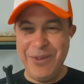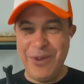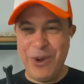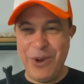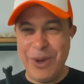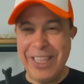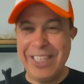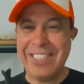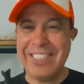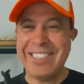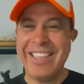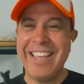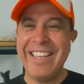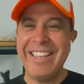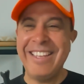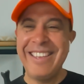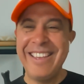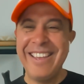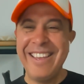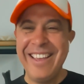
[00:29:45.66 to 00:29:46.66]
real
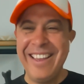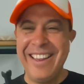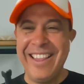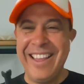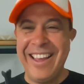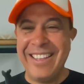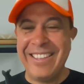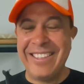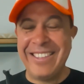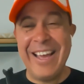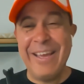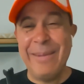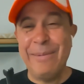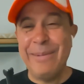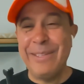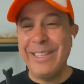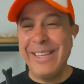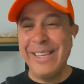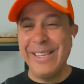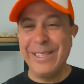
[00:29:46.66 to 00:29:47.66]
estate. A lot of times
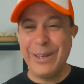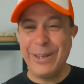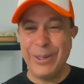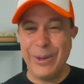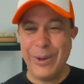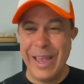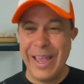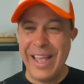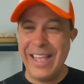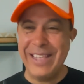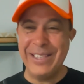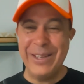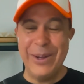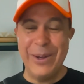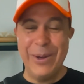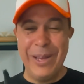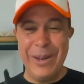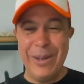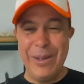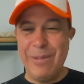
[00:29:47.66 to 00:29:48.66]
the deals go through your hands. You
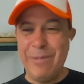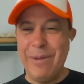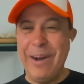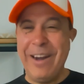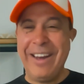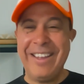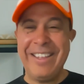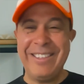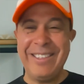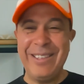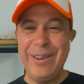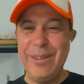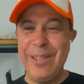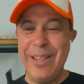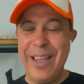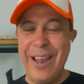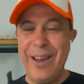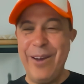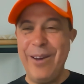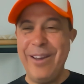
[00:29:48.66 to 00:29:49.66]
know the markets, you know
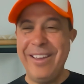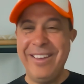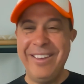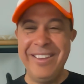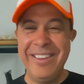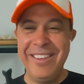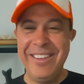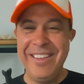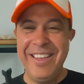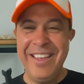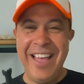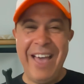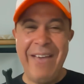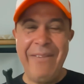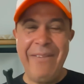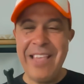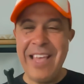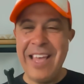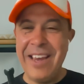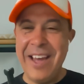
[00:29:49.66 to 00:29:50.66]
the area.
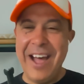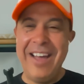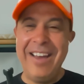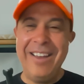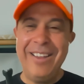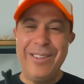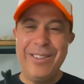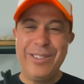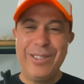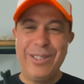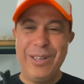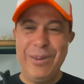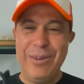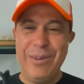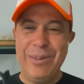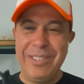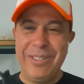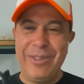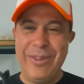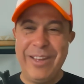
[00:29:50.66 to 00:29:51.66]
Having that knowledge,
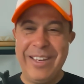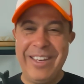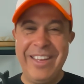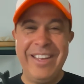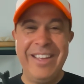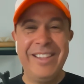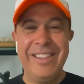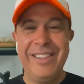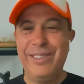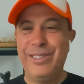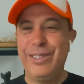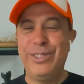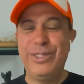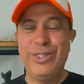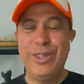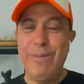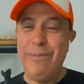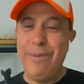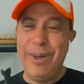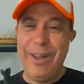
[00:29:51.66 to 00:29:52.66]
it's a great deal. You should
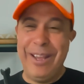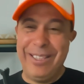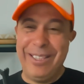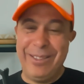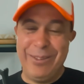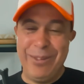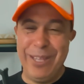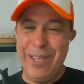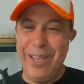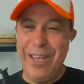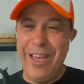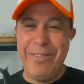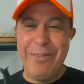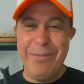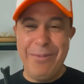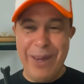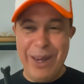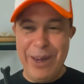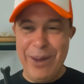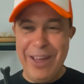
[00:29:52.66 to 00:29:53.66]
jump on it, so whether you have the
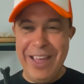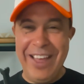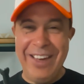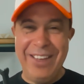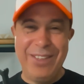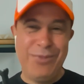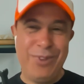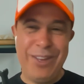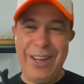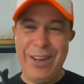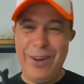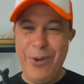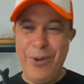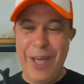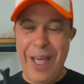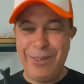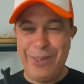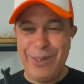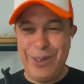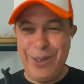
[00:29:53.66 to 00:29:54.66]
money or not, just figure out
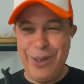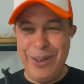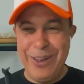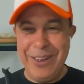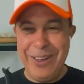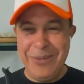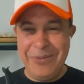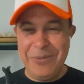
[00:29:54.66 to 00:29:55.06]
how to do it.